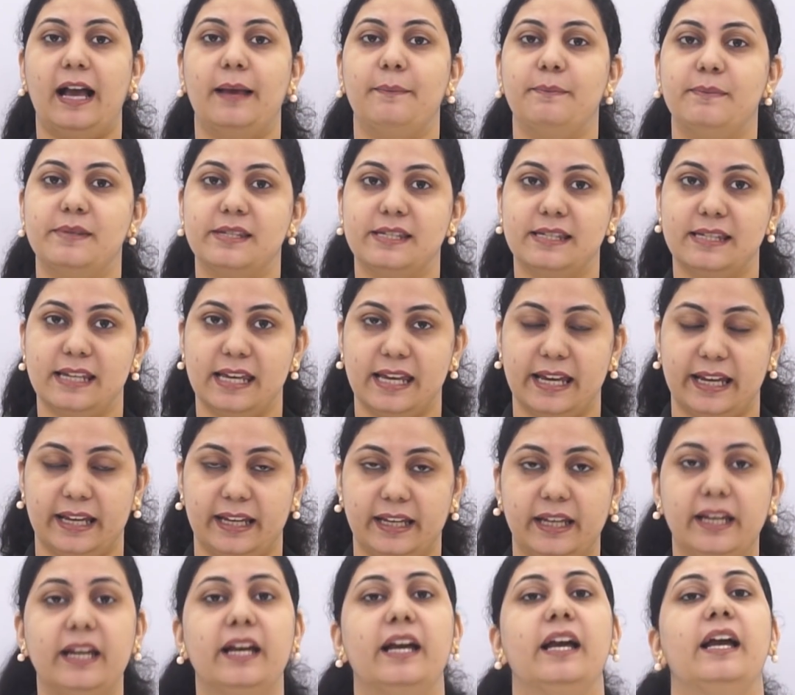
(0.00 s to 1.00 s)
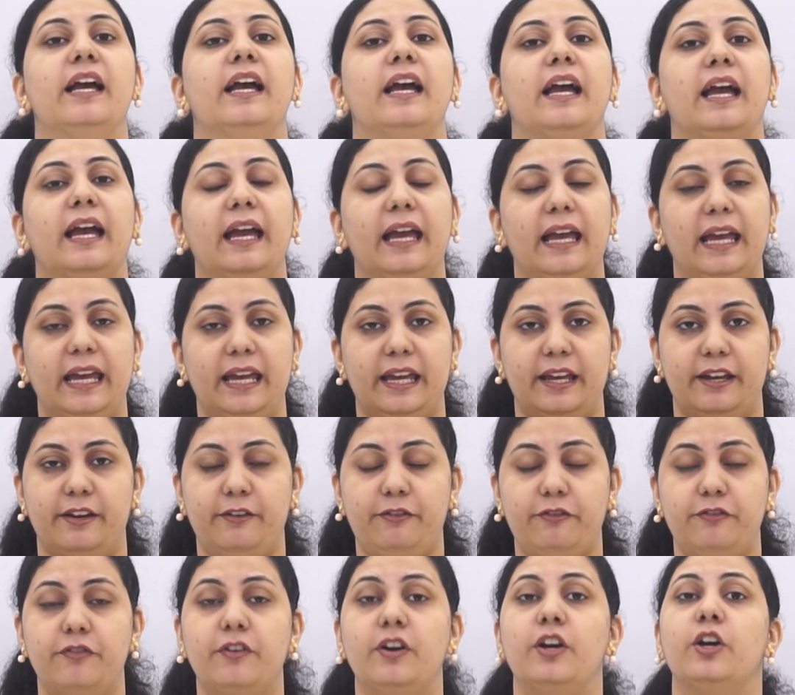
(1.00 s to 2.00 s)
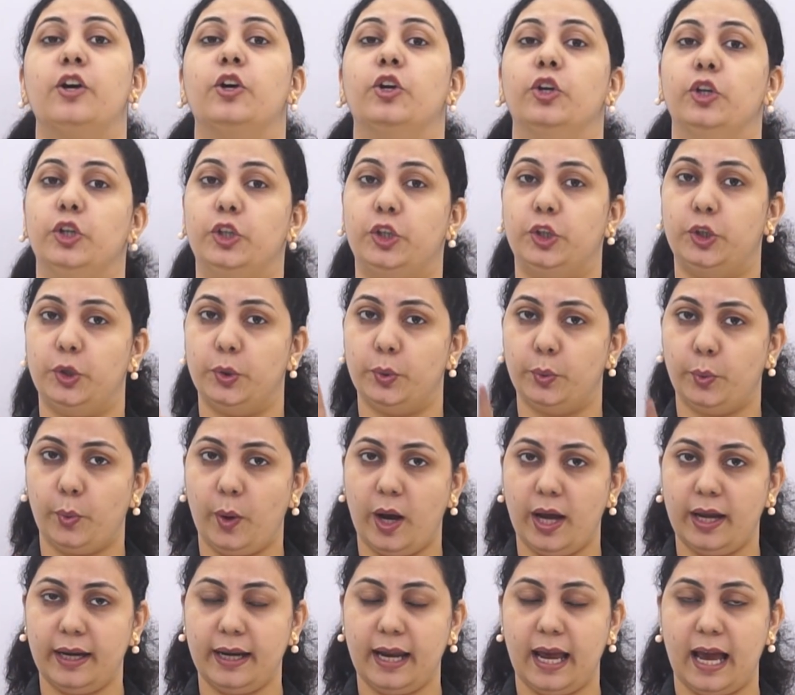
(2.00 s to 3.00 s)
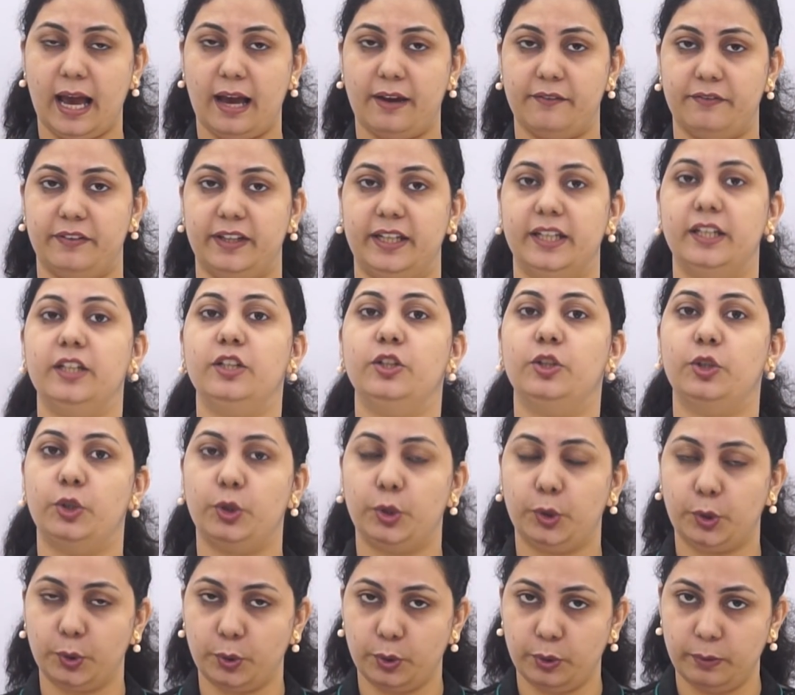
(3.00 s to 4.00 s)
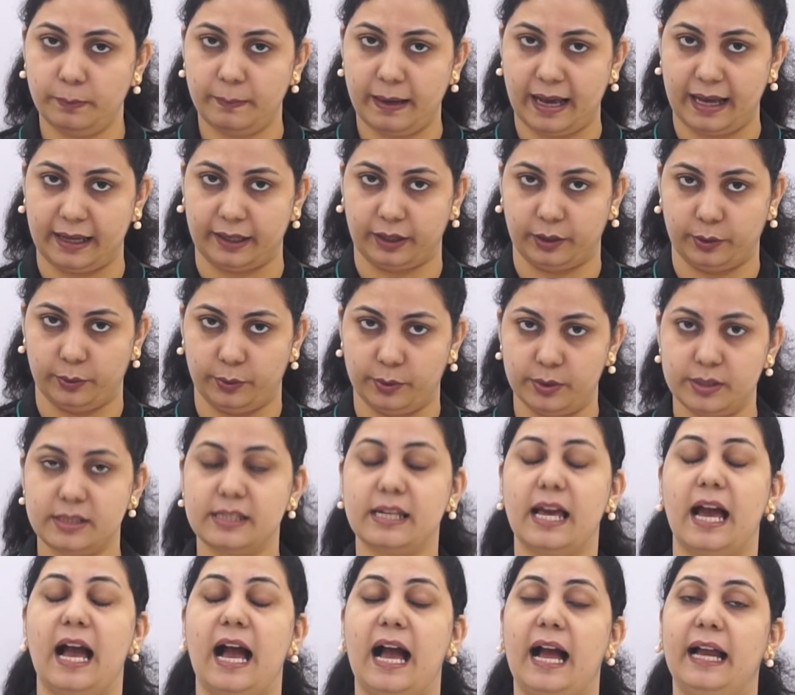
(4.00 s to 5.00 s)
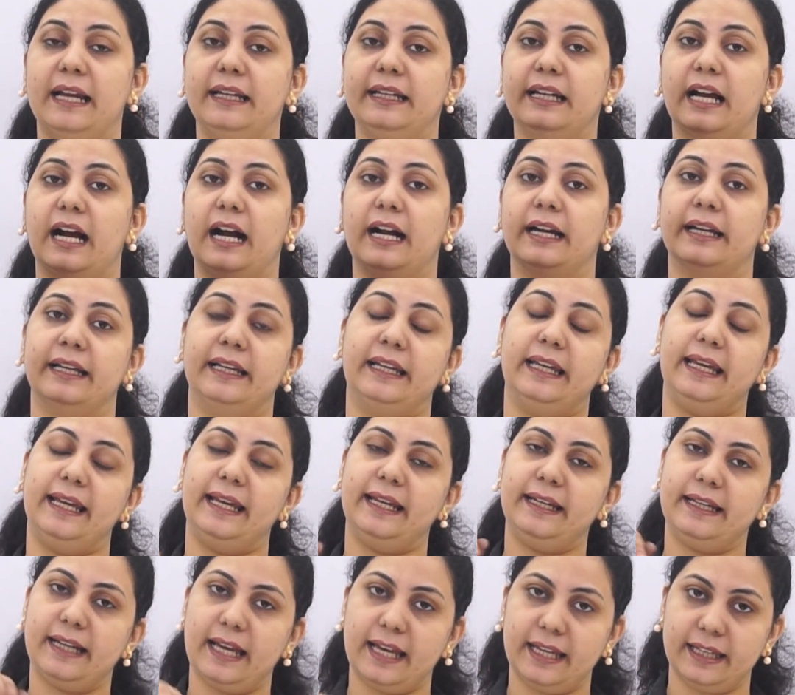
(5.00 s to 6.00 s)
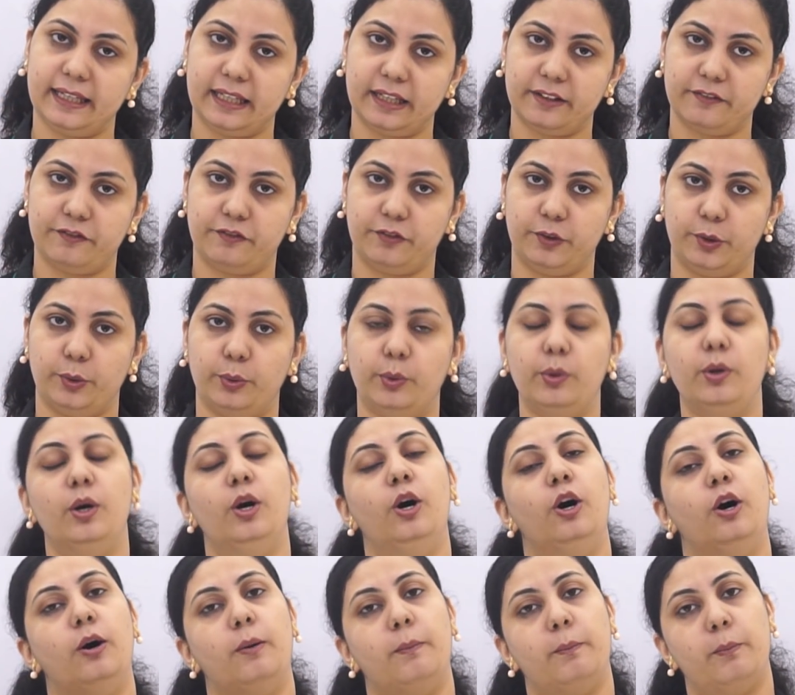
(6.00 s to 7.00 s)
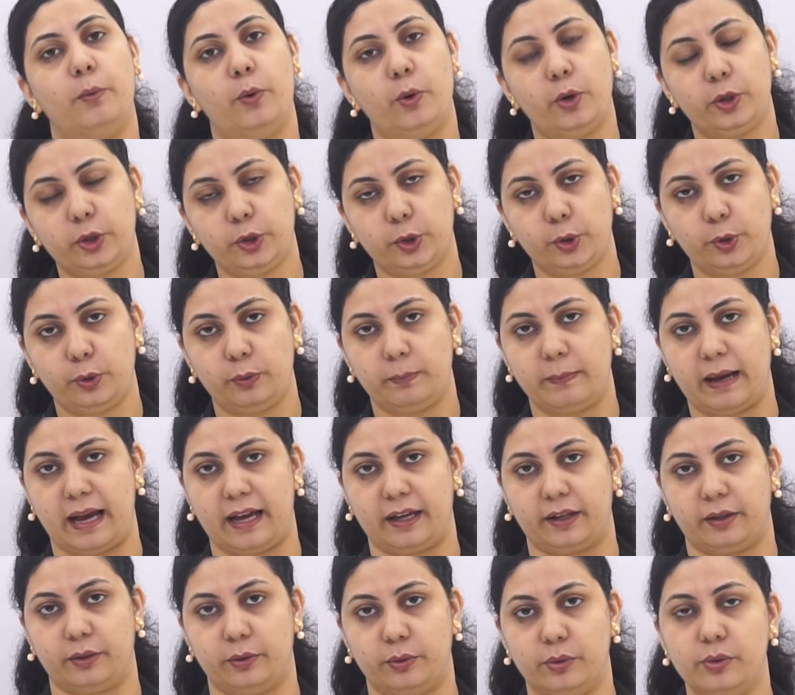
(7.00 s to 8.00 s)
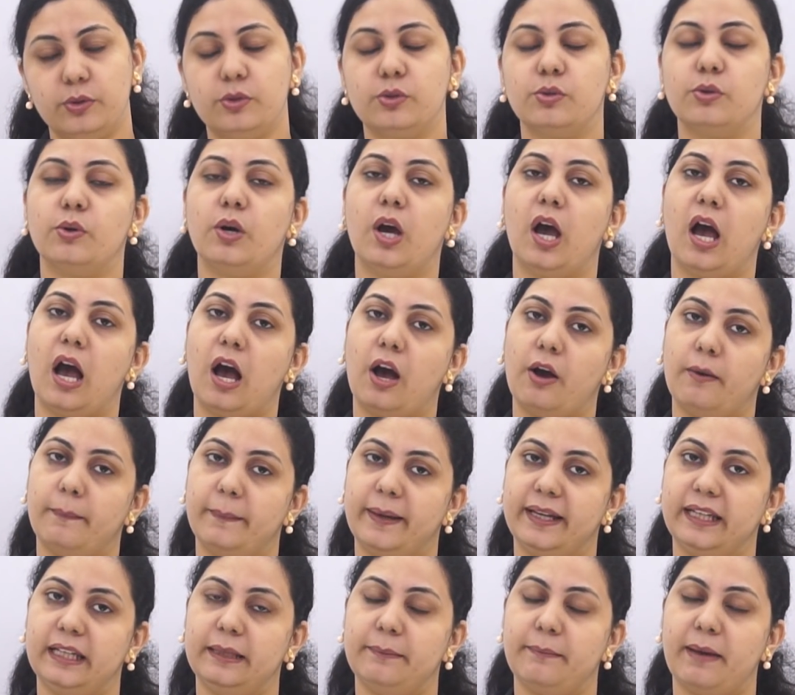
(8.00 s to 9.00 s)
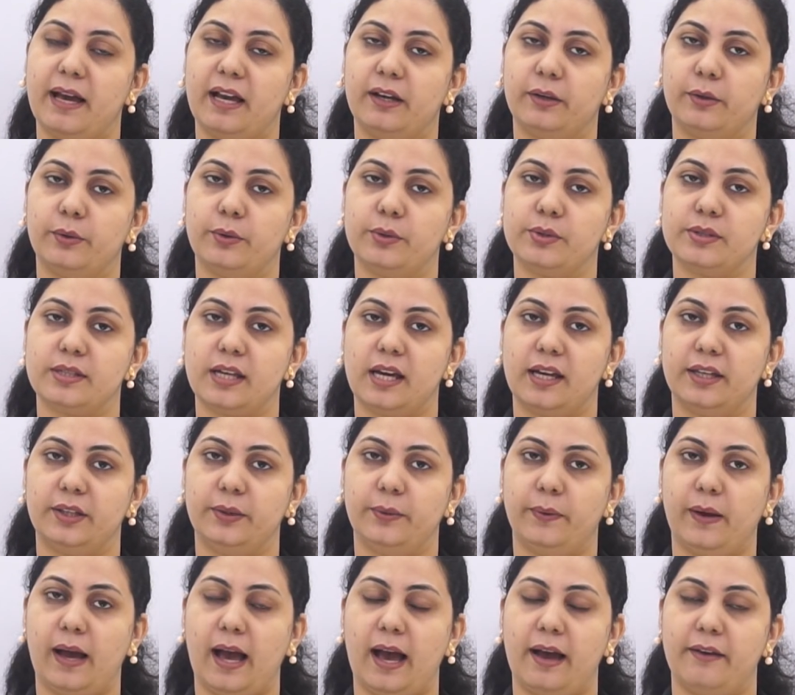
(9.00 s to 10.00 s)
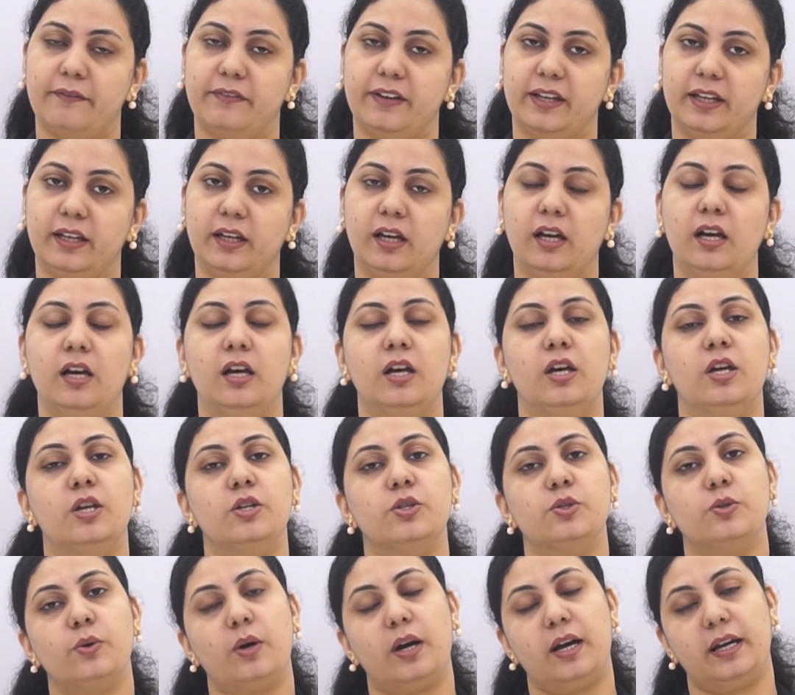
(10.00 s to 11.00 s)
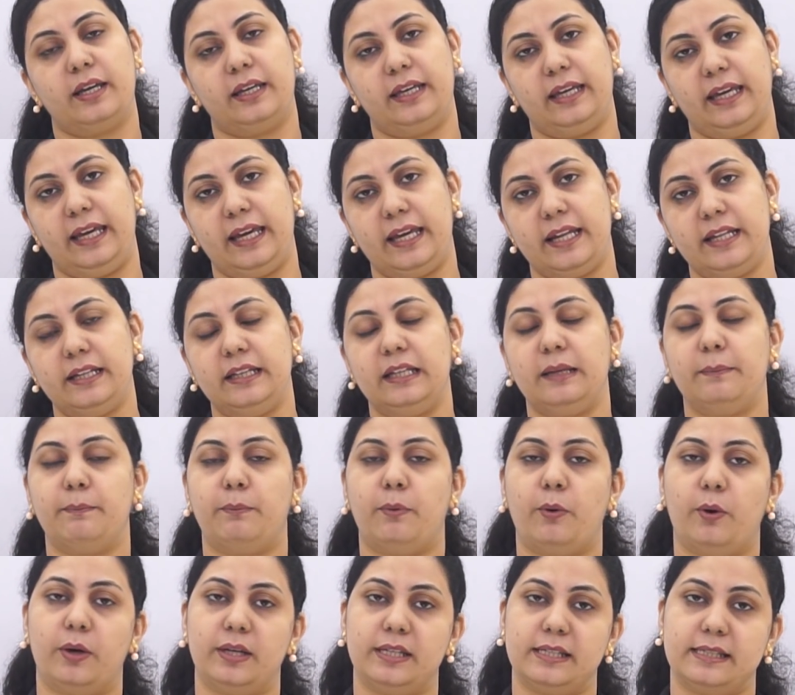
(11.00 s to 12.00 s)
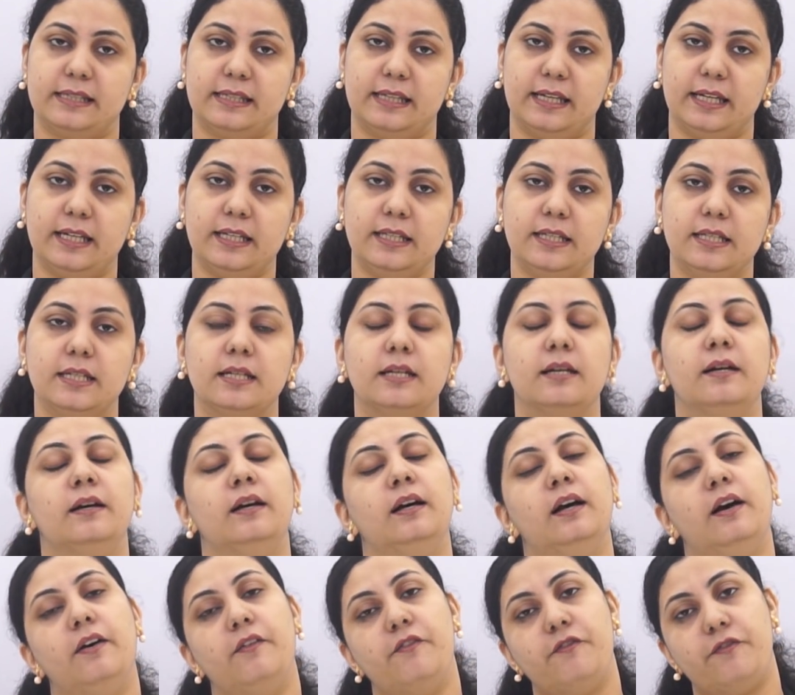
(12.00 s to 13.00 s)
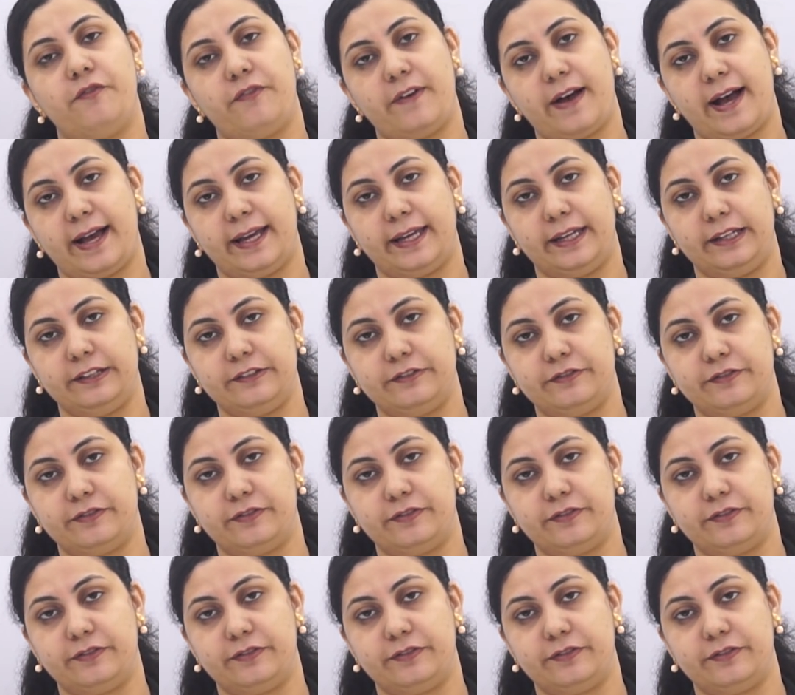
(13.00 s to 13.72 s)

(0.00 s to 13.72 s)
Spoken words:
I'm saying, if you are having 2 mangoes and again I give you more 2 mangoes, so how many mangoes are you having? So again the boy said 5.